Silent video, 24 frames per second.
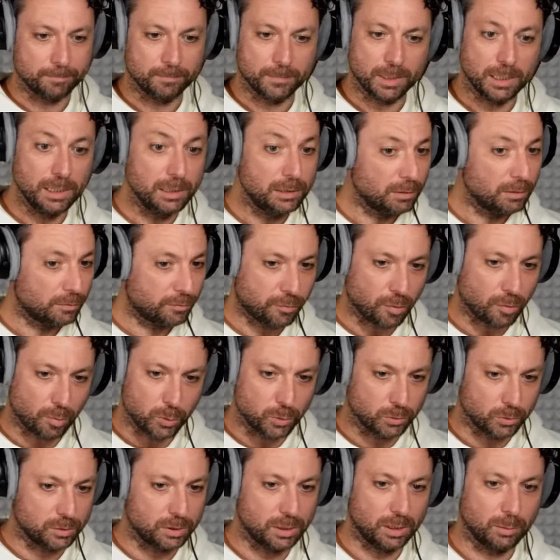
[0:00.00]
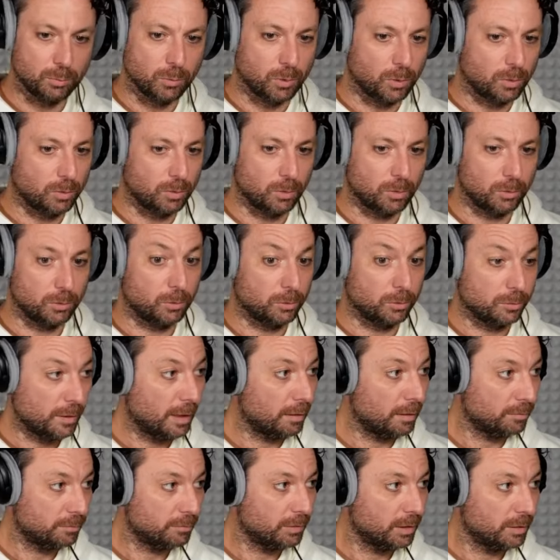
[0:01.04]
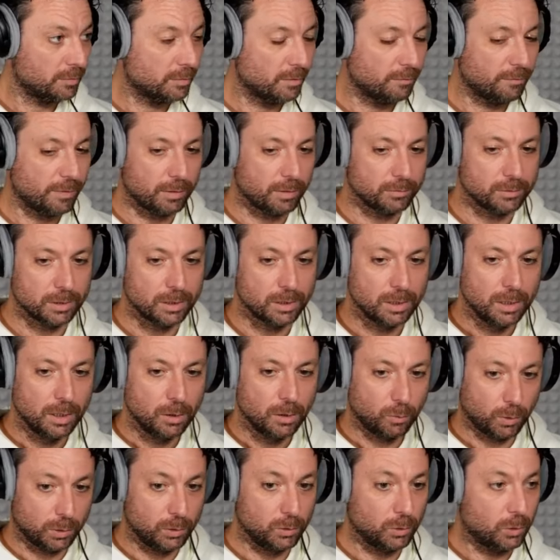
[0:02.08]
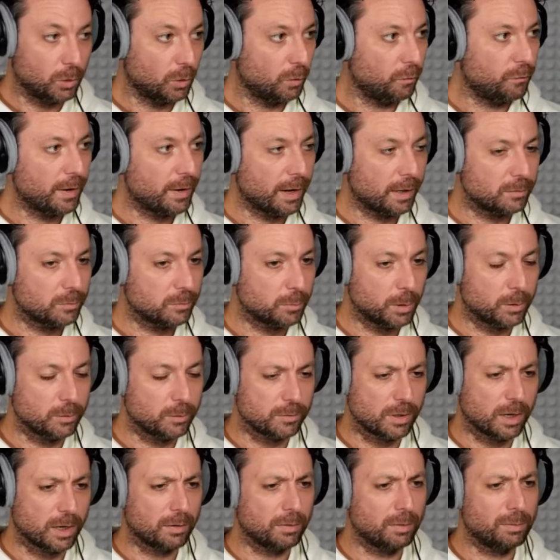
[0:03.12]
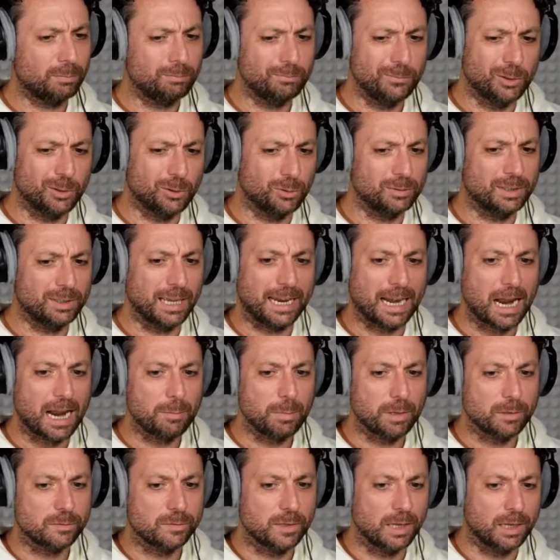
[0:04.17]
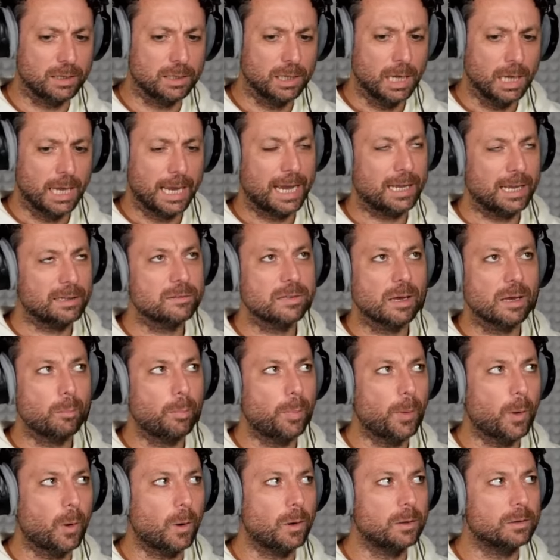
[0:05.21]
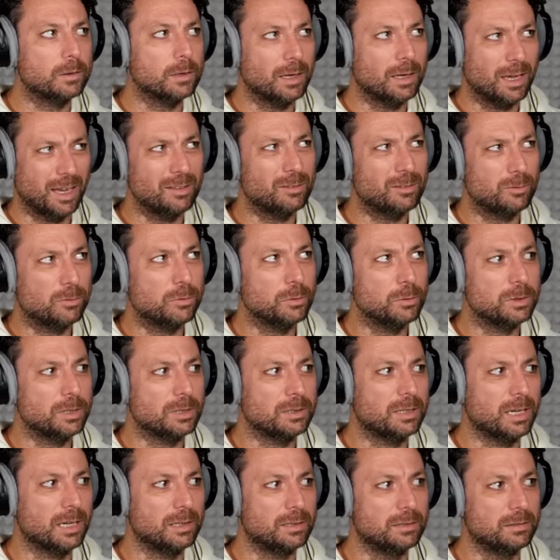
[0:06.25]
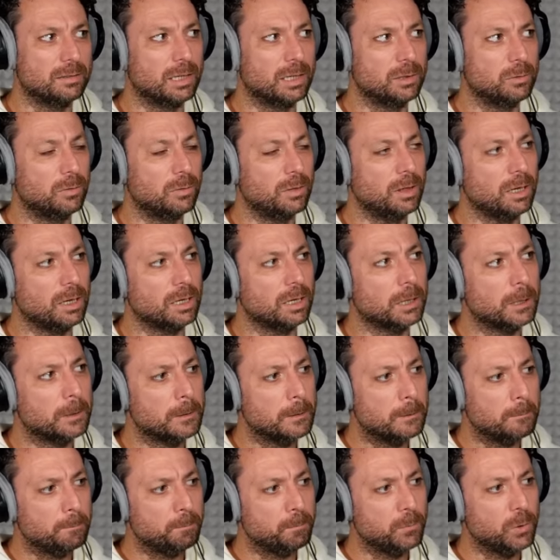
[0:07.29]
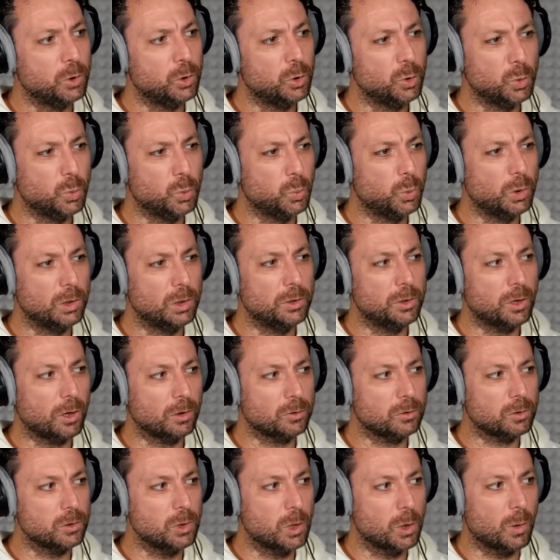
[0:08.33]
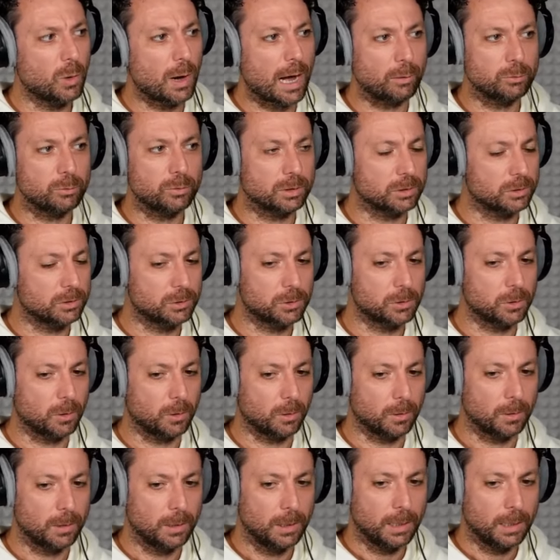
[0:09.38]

either from your team or yourself as a founder when you grow fast, because there are dynamics that at some point and sooner than you think, you will not know how to control.